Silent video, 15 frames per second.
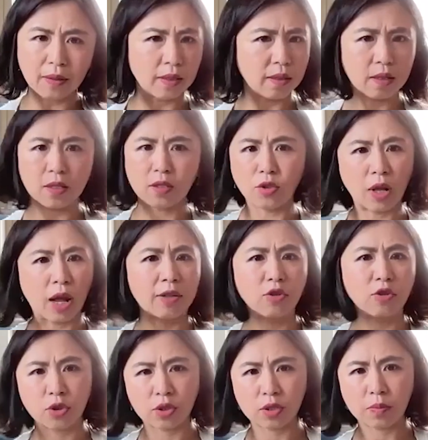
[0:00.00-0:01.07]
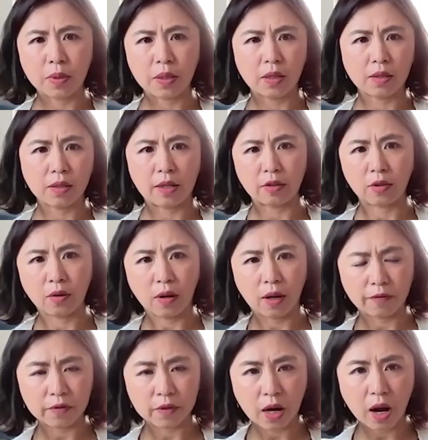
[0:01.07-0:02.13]
this is not just because I don't
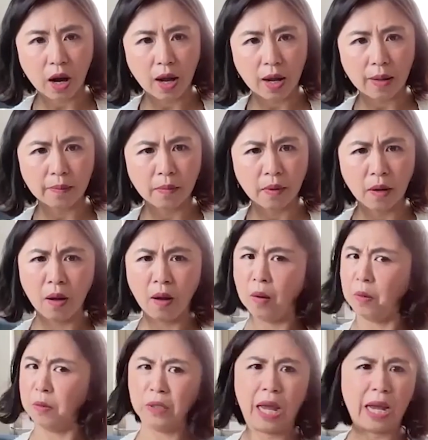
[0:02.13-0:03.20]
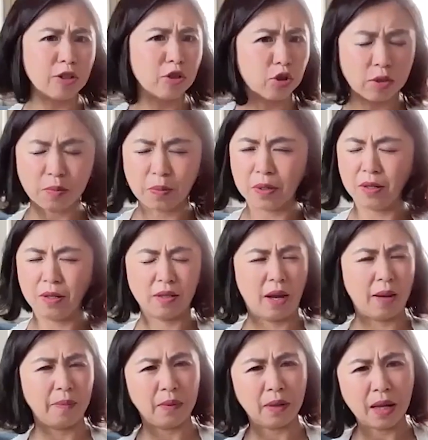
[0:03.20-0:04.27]
have time or not just because
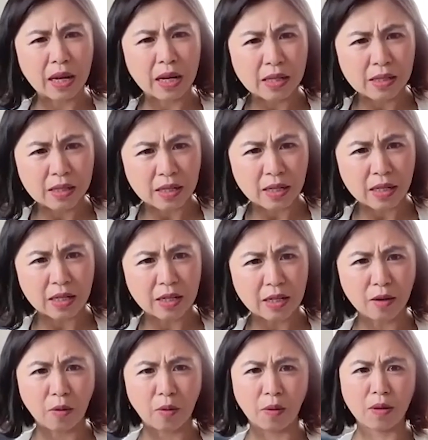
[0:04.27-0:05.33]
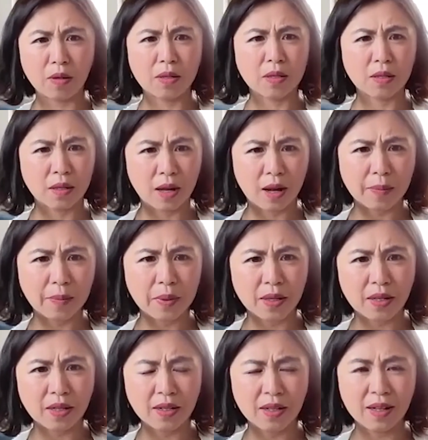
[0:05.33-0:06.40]
I'm lazy or
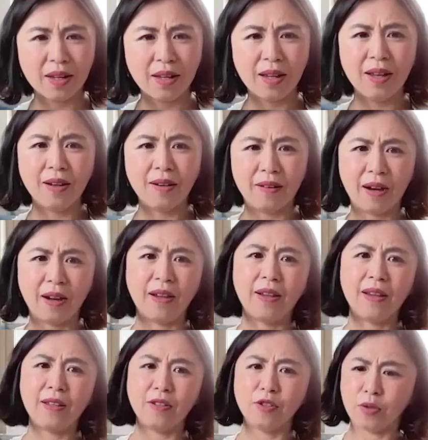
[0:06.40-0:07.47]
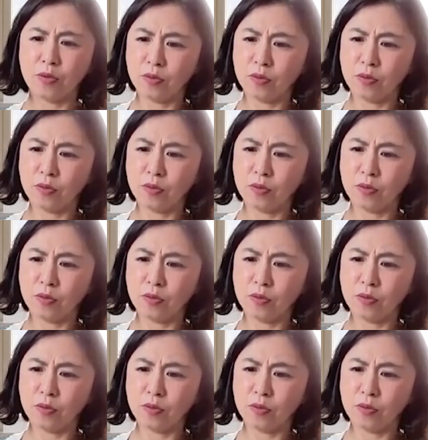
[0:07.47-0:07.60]
sloppy, right? And so